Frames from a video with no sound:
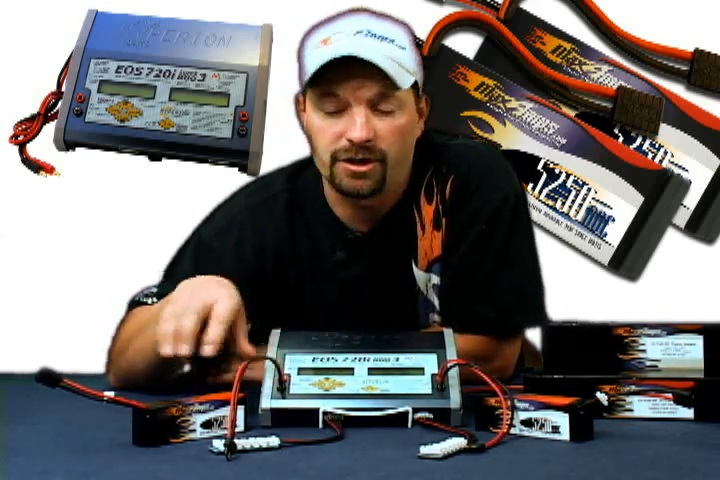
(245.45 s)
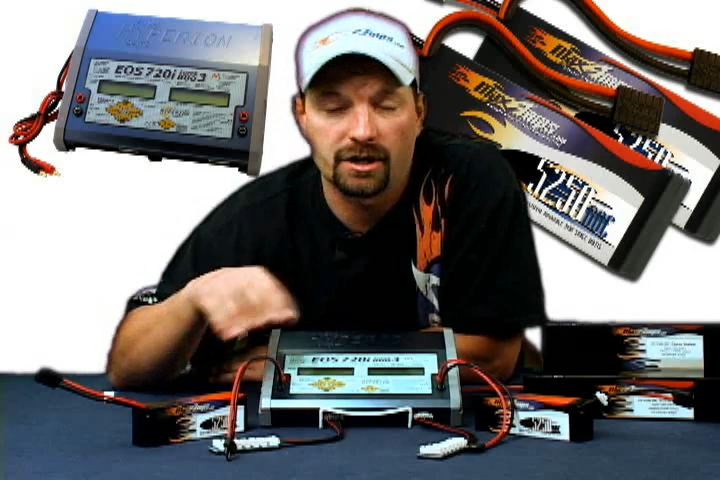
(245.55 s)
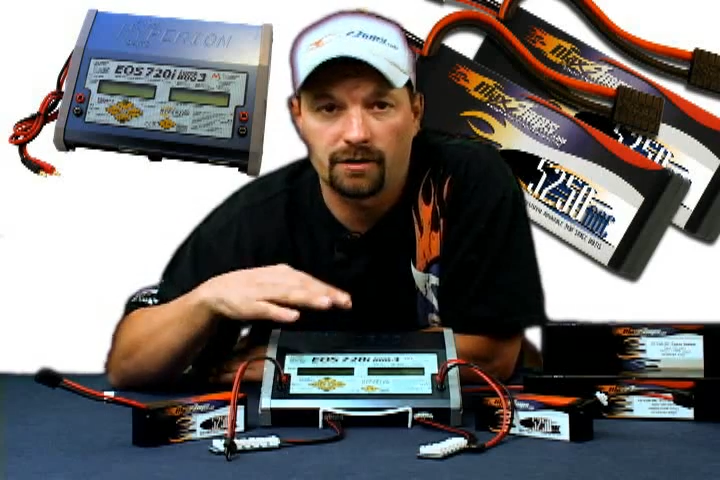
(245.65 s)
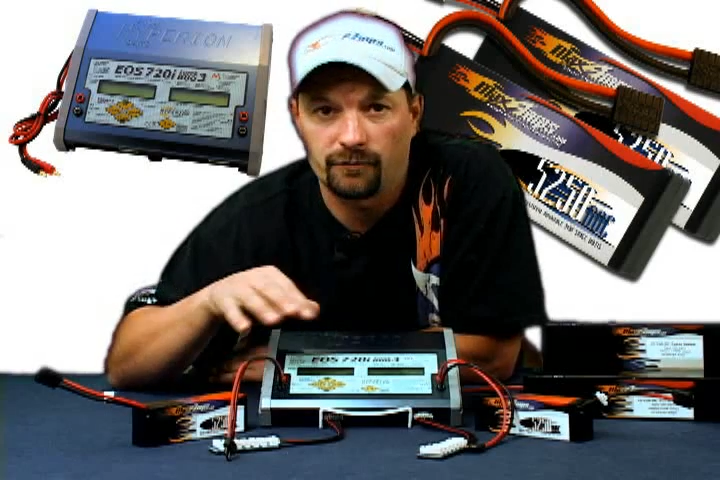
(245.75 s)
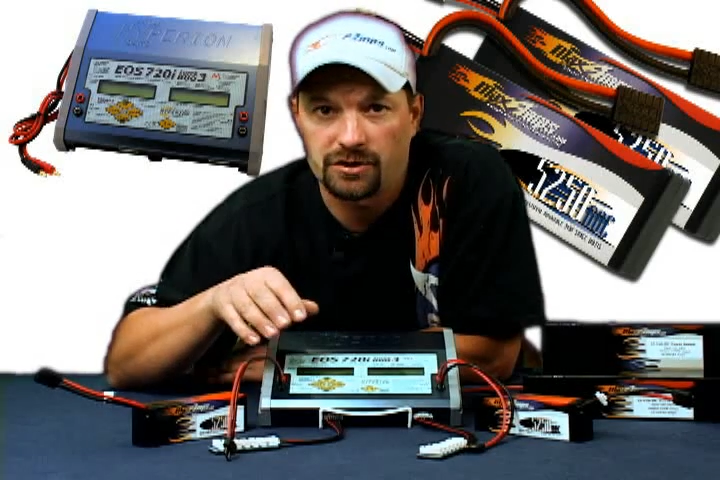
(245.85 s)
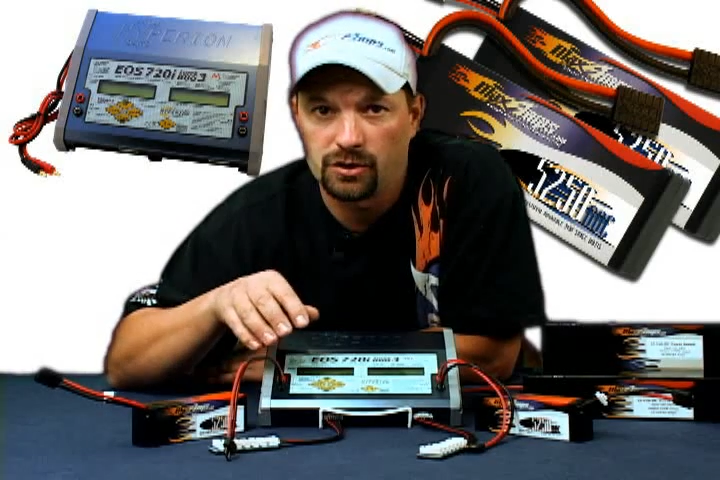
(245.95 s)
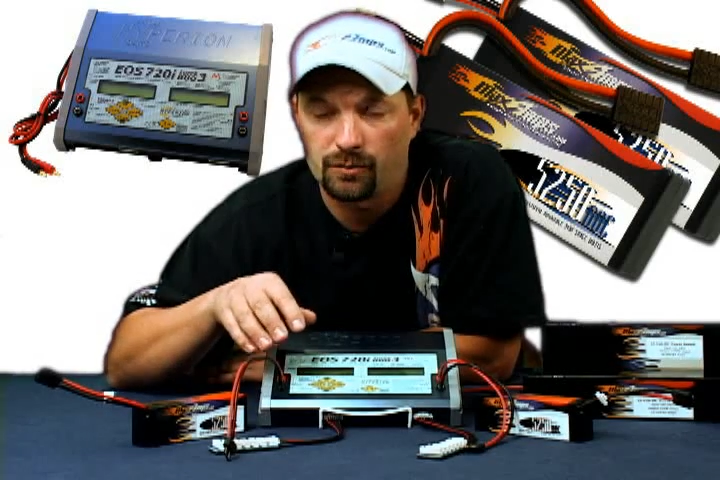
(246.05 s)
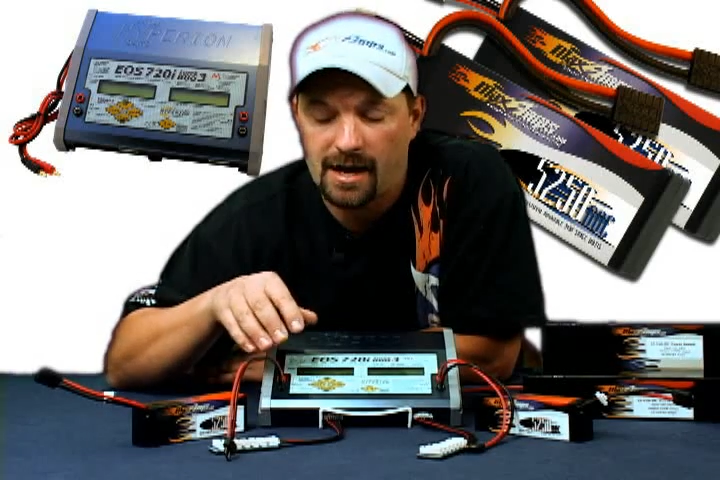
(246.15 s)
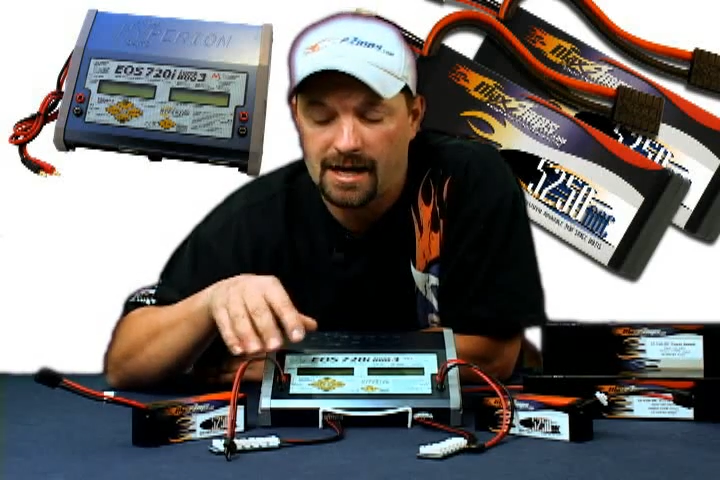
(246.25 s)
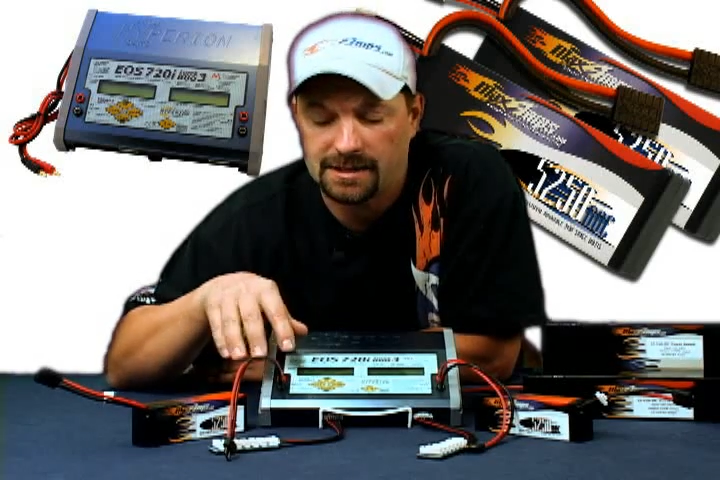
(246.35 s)
dealing with 2
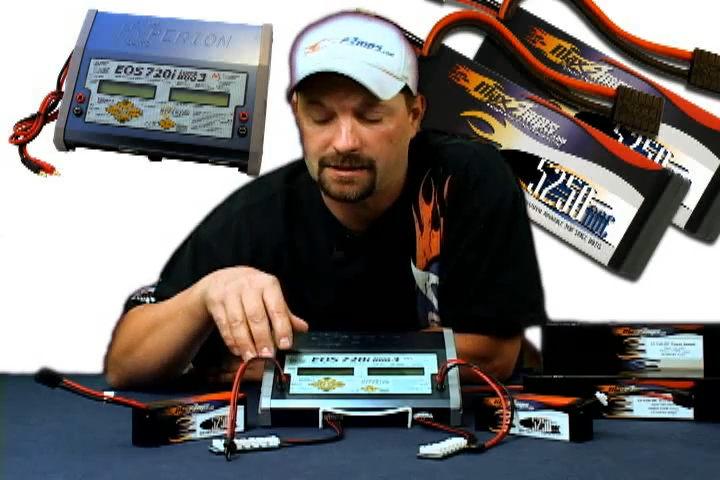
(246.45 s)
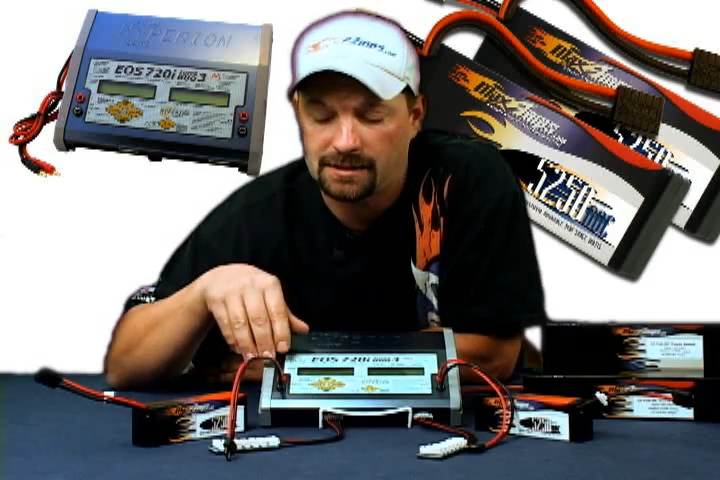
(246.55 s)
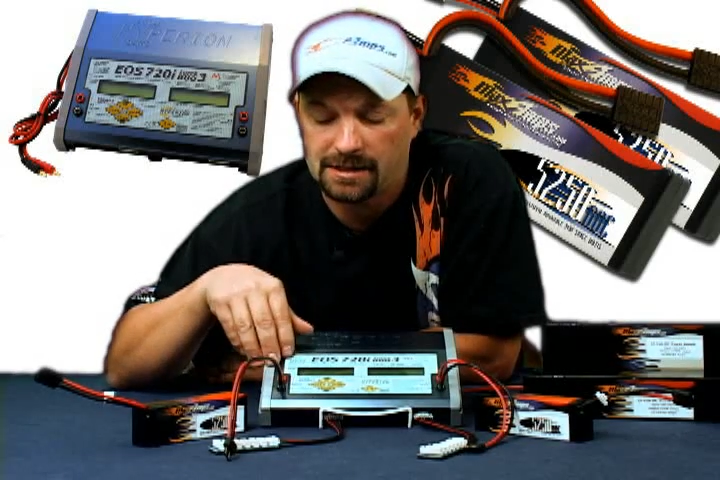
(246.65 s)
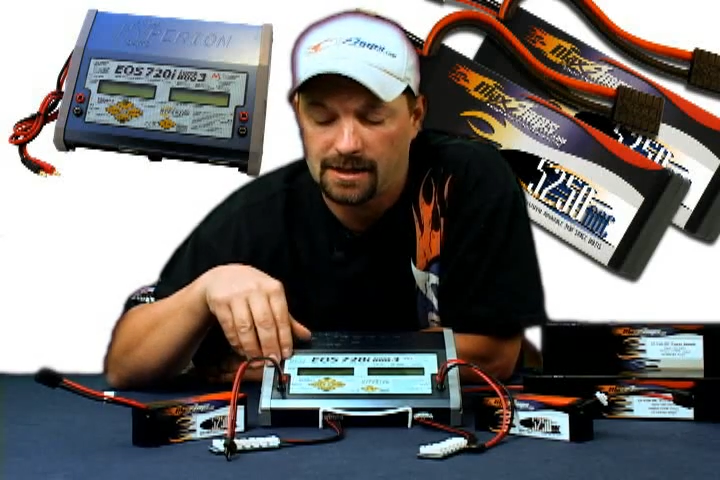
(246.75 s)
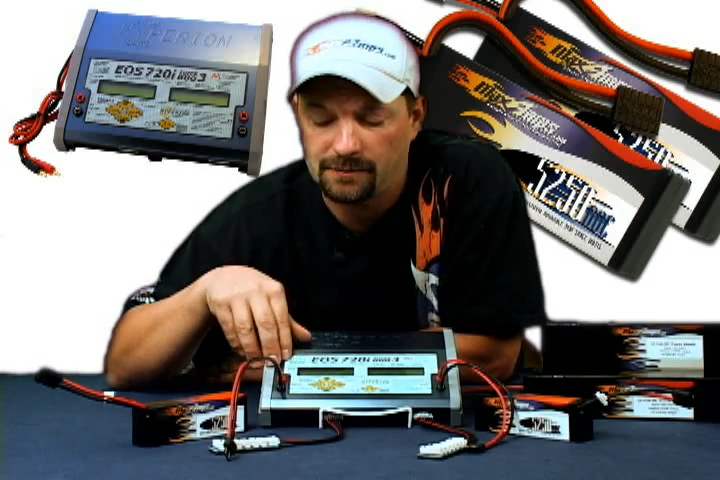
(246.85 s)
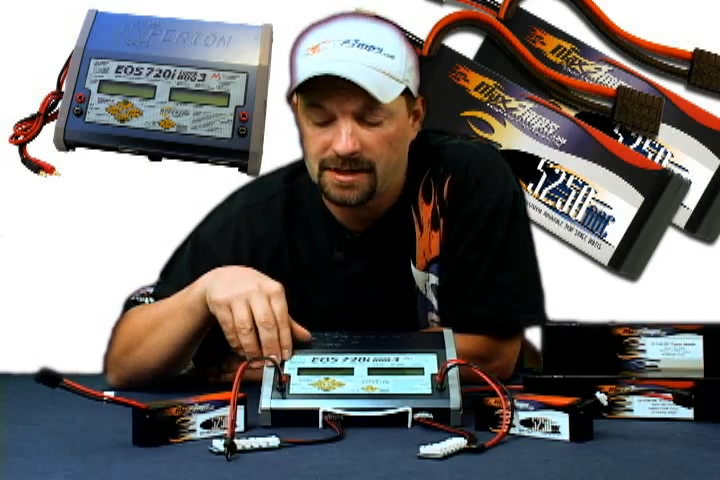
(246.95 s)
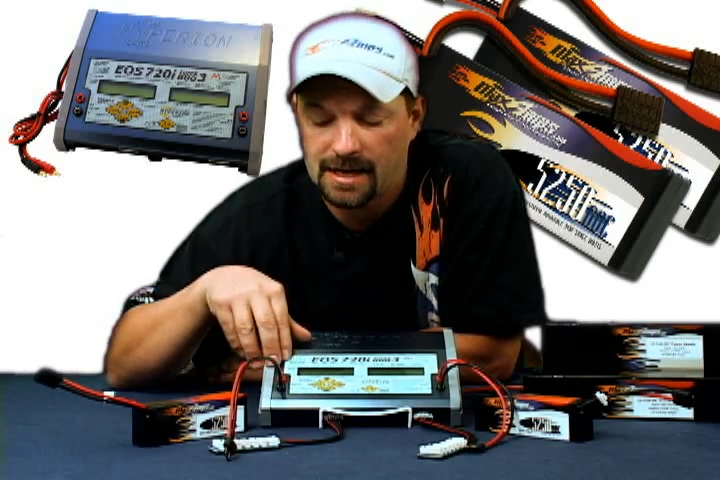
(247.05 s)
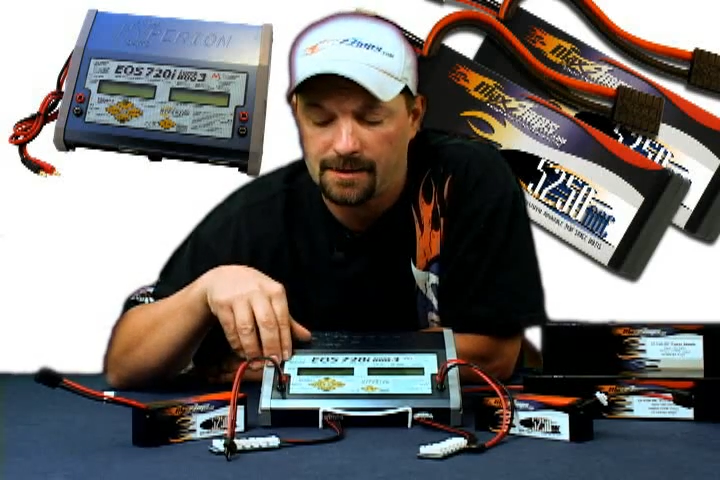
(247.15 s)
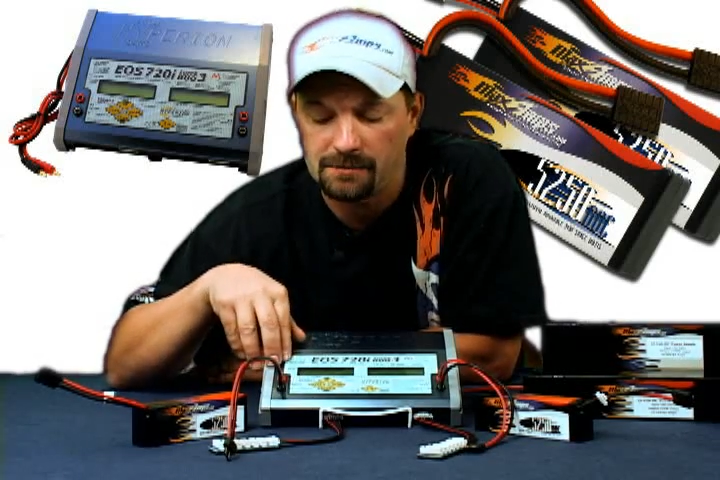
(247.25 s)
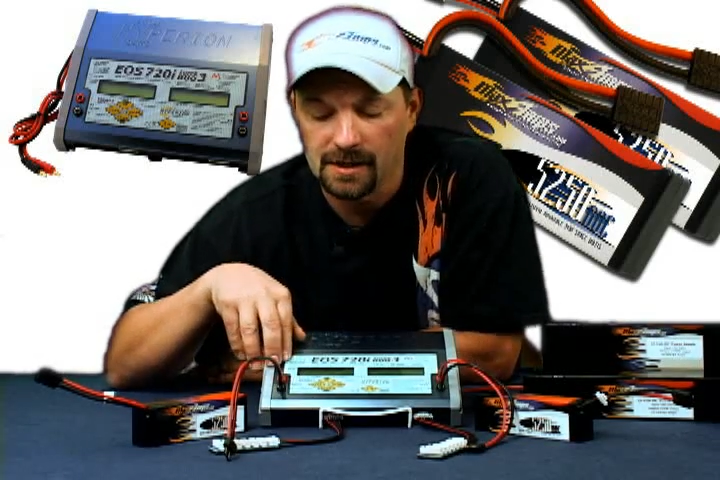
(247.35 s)
packs at the same
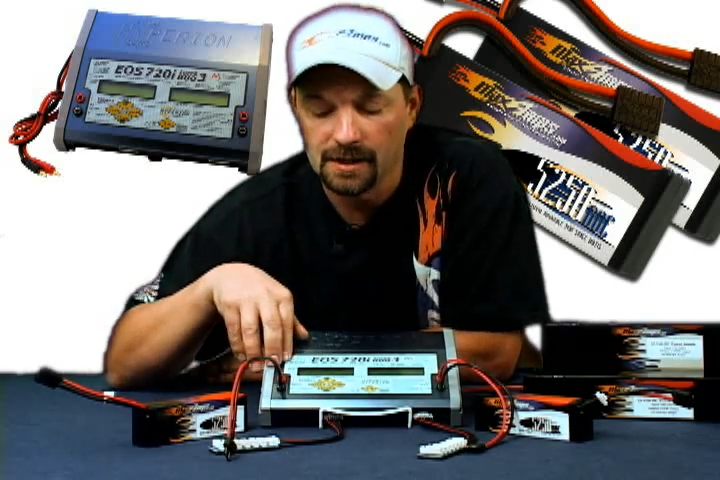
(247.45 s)
time.